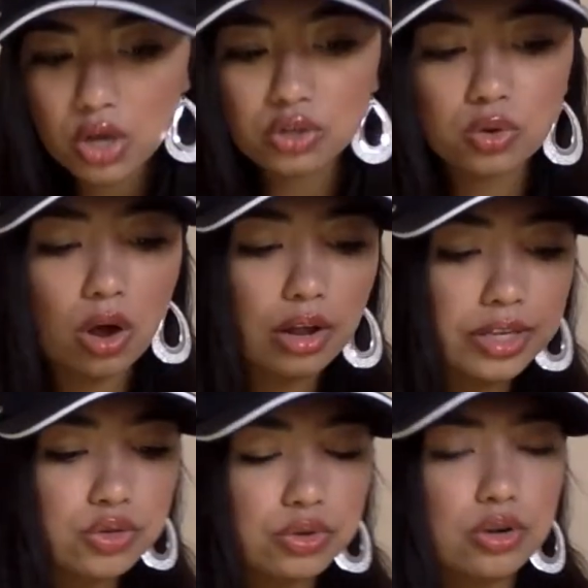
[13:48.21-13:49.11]
So all
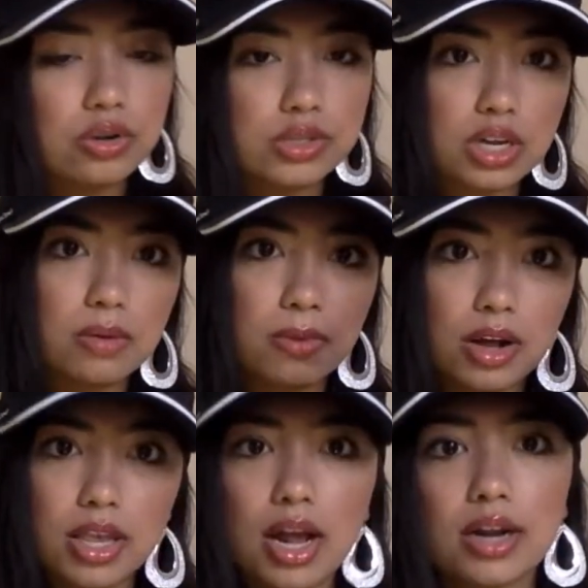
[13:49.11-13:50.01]
these recruits come
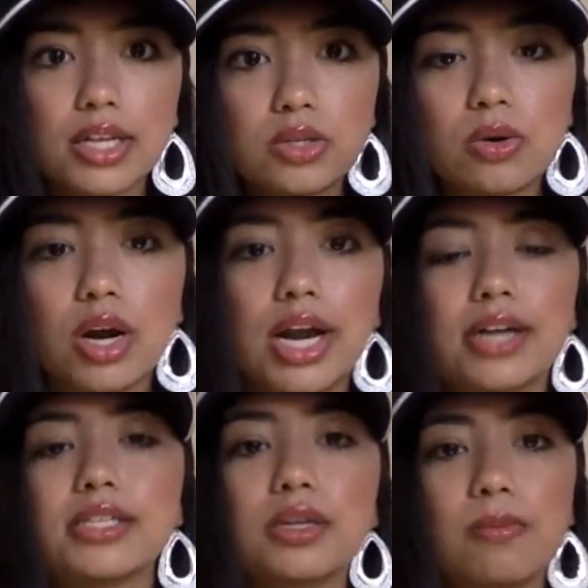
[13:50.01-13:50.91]
walking out of the door, and
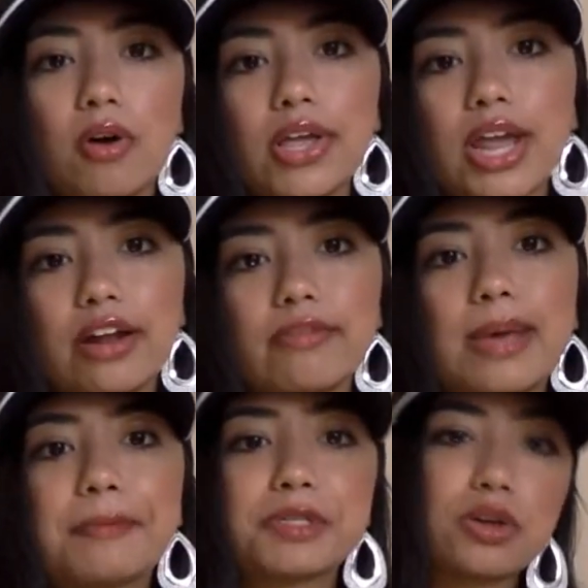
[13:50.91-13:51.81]
as they're walking out of
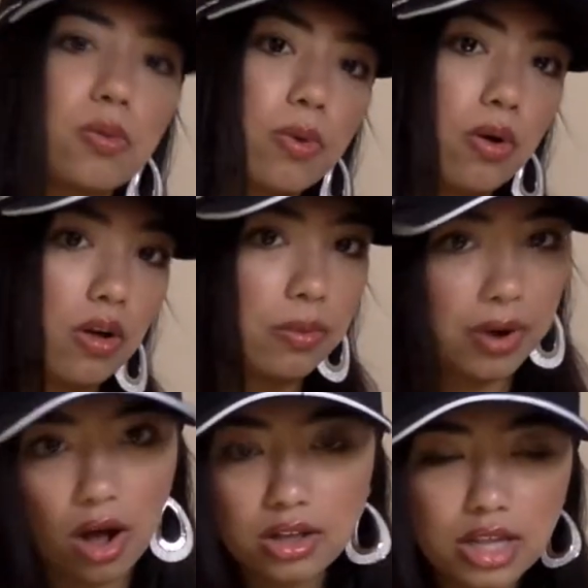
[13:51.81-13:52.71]
MEPS, we're all, we're
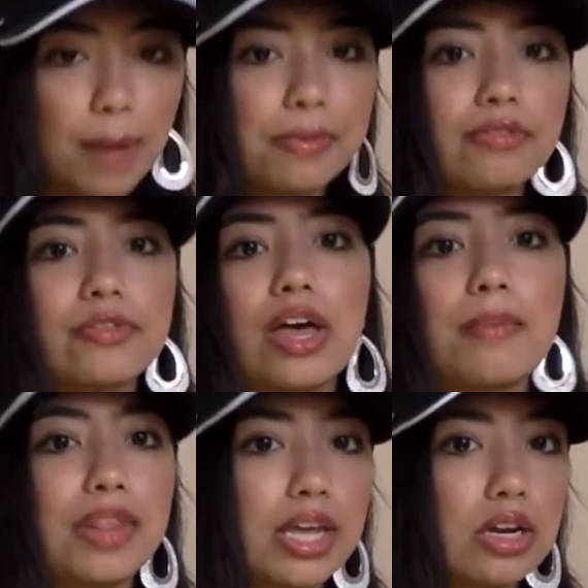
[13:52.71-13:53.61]
all clapping for them,
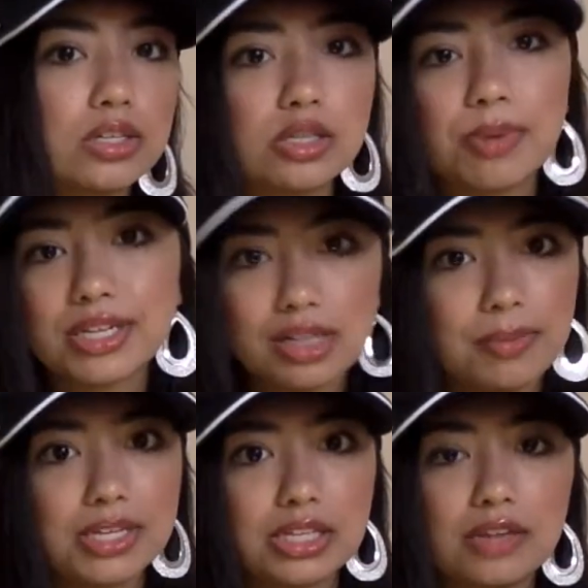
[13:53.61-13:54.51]
and they get onto the bus, and the
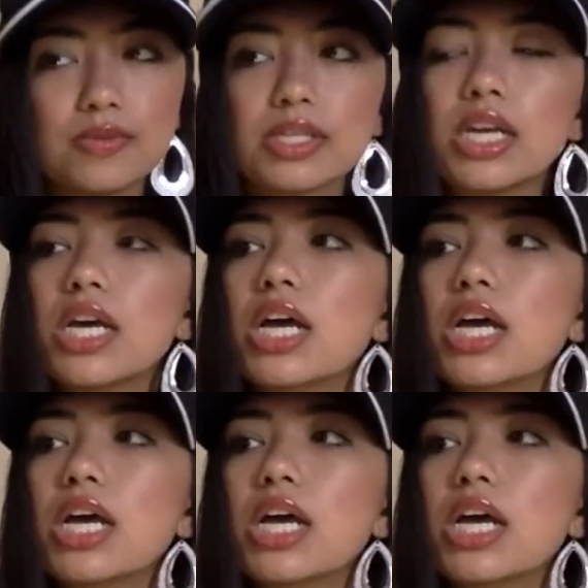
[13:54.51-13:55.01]
bus leaves.